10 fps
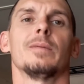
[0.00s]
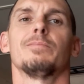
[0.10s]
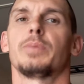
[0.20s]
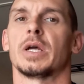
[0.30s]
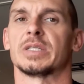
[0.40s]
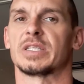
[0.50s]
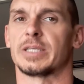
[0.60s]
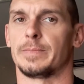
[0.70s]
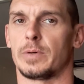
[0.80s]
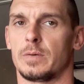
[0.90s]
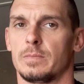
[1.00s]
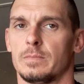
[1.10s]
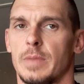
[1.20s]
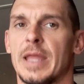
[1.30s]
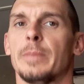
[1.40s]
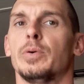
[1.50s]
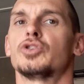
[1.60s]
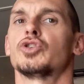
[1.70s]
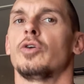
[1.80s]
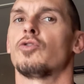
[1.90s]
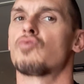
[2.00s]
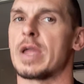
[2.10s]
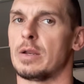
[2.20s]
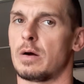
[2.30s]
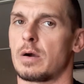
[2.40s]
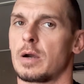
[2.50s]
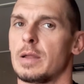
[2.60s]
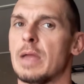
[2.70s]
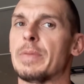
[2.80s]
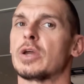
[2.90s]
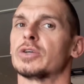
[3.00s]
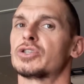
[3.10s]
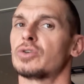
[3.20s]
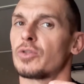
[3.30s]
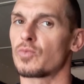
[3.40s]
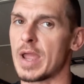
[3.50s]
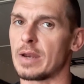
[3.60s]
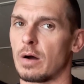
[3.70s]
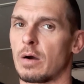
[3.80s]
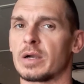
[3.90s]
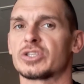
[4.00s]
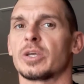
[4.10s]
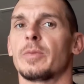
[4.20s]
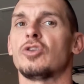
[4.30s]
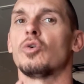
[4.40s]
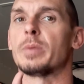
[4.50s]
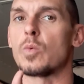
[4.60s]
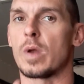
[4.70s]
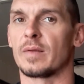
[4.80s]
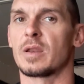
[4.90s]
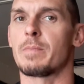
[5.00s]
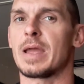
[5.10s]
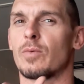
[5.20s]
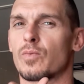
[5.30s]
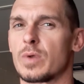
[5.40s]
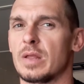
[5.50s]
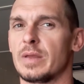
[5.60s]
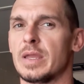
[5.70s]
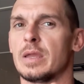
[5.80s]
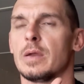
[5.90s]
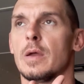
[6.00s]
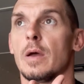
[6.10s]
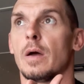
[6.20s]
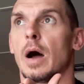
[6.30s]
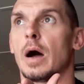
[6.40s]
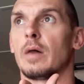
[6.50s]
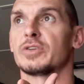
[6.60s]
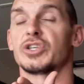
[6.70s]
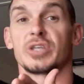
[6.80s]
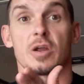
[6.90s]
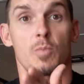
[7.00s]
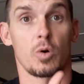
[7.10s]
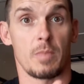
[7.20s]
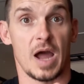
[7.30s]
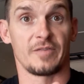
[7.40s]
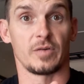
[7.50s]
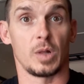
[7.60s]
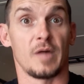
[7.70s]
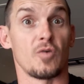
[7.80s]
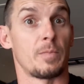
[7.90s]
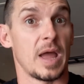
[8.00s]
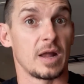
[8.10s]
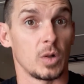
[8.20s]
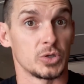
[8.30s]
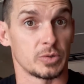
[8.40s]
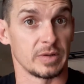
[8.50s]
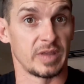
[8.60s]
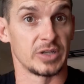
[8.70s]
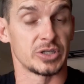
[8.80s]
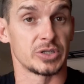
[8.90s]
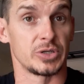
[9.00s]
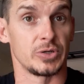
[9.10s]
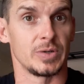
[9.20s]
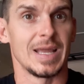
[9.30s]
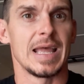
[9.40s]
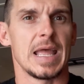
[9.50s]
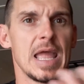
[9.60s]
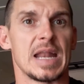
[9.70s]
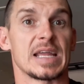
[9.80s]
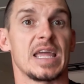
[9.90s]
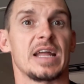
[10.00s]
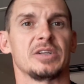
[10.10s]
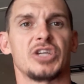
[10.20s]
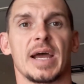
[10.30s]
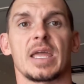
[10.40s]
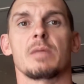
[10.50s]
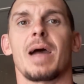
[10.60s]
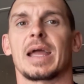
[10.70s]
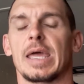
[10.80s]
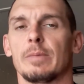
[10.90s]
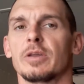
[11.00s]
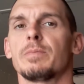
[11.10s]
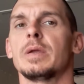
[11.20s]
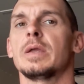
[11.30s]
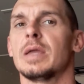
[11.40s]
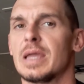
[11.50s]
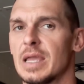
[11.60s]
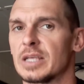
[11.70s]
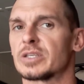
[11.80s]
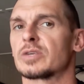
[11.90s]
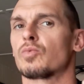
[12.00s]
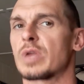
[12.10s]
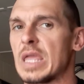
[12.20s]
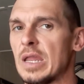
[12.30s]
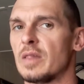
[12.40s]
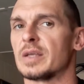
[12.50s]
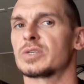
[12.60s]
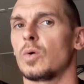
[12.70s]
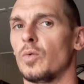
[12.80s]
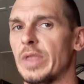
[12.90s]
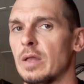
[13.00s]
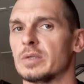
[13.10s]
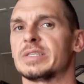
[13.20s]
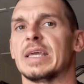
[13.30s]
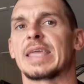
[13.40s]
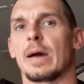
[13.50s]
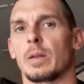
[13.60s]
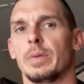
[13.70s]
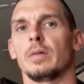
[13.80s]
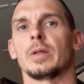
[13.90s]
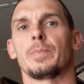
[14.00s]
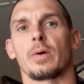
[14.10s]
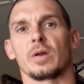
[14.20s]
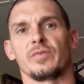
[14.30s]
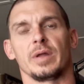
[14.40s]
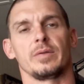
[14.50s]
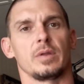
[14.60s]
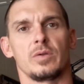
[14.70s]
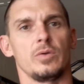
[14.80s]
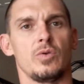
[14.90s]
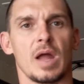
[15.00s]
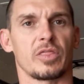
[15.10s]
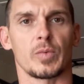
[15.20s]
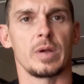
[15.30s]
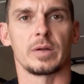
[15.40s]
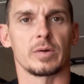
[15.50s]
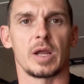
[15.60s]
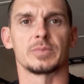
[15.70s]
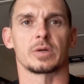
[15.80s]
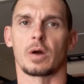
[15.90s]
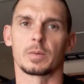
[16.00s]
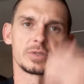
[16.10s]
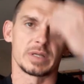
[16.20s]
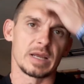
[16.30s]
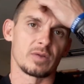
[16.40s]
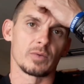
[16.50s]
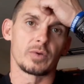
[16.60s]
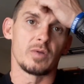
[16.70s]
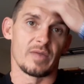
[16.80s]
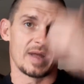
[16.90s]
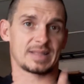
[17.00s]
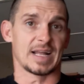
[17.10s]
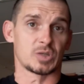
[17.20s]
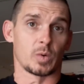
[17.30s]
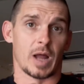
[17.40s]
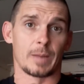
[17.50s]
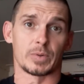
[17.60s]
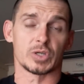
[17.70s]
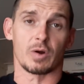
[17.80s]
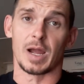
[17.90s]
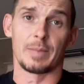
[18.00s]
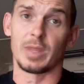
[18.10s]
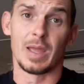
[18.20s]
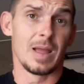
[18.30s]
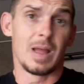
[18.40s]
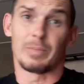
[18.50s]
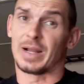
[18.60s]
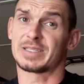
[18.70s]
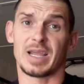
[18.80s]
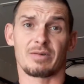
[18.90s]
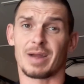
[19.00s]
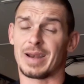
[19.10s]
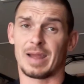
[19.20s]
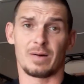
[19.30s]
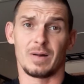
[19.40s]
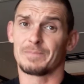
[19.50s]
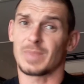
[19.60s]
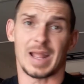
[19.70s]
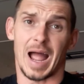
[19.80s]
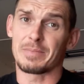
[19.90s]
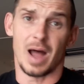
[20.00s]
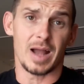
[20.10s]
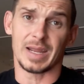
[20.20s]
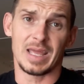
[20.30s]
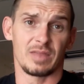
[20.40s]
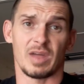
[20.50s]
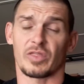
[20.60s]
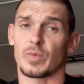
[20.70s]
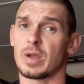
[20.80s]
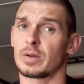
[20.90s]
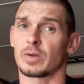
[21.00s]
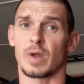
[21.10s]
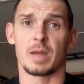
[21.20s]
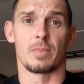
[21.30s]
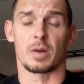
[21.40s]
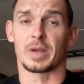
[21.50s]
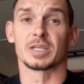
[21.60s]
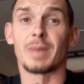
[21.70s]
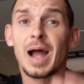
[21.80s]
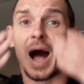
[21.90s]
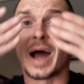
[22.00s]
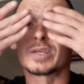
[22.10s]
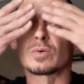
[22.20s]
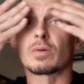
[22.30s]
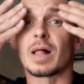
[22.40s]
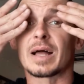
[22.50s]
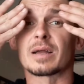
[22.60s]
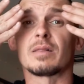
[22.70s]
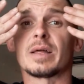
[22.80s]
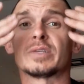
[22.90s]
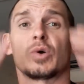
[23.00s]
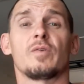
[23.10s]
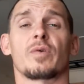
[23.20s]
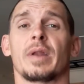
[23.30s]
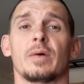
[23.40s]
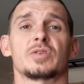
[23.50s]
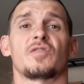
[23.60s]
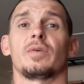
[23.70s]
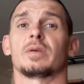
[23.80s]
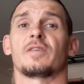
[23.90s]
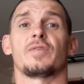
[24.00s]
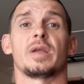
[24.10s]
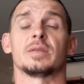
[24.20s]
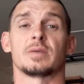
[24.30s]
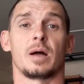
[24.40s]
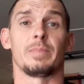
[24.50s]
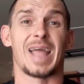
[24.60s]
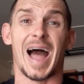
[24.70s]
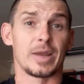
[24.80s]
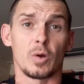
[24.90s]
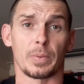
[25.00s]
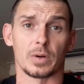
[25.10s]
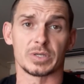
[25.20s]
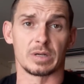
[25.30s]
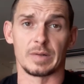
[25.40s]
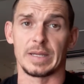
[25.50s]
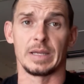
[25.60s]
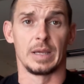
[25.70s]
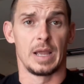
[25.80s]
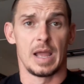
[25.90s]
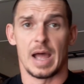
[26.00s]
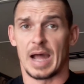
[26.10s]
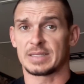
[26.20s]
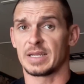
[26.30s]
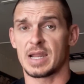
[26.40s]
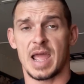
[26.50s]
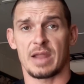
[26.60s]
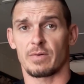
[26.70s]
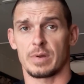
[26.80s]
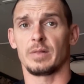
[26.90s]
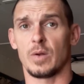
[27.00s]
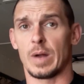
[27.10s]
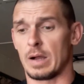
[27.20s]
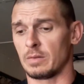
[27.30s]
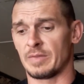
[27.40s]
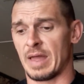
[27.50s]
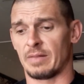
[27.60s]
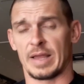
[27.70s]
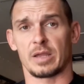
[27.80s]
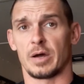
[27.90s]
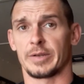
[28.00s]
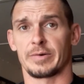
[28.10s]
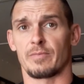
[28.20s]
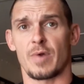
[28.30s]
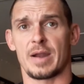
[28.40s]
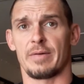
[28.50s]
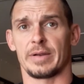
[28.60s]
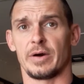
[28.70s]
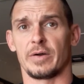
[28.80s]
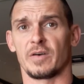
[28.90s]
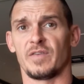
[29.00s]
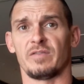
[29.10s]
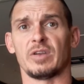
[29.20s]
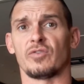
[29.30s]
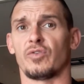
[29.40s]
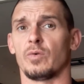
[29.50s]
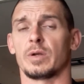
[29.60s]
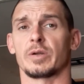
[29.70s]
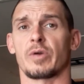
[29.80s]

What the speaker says: because it's simple and it puts it on the radar. And because it's on the radar, it's something you'll be willing to make really, let's just say you're more mindful of, you'll pay closer attention to. And again, checking back in with me is the key to this whole deal is the accountability part of it. Dude, you had 300 grams of carbs today? Don't do that. That's what I'm prescribed. But I can tell you right now, I'm not going to hit that 300 gram mark because my eyes will glaze over and I'll just feel like a freaking zombie. I know personally, I tend to hang really well in that like 100, right around 150 to 200